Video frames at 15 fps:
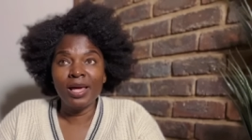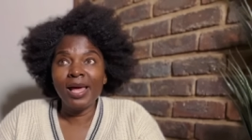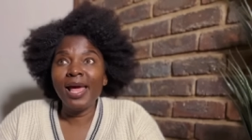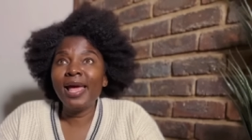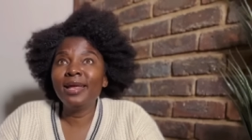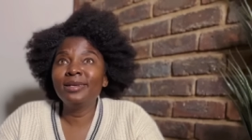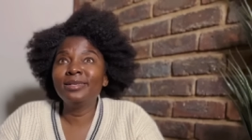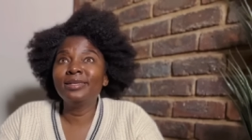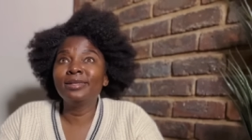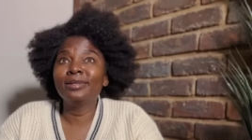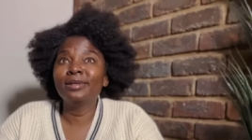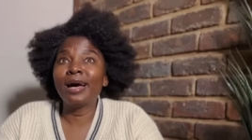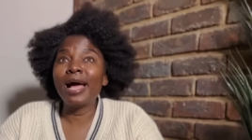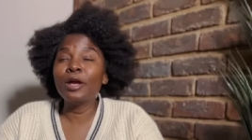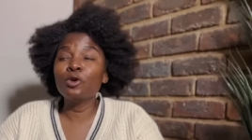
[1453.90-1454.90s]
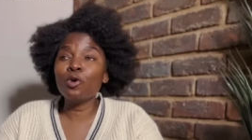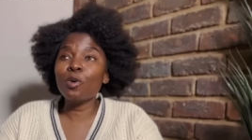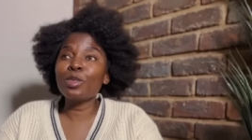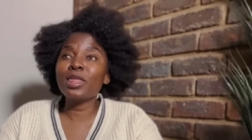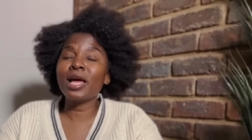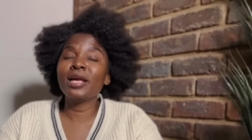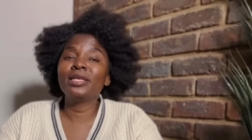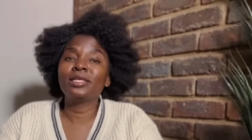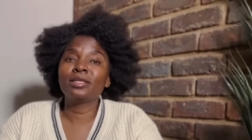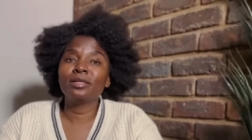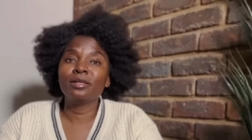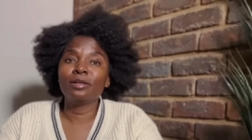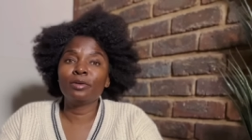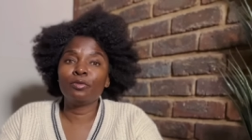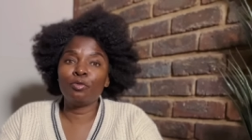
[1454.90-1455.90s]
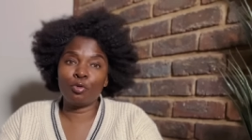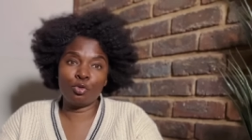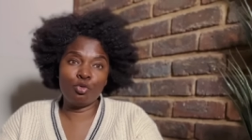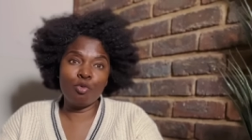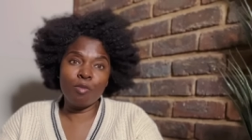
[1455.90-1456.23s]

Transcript: And I know that for you,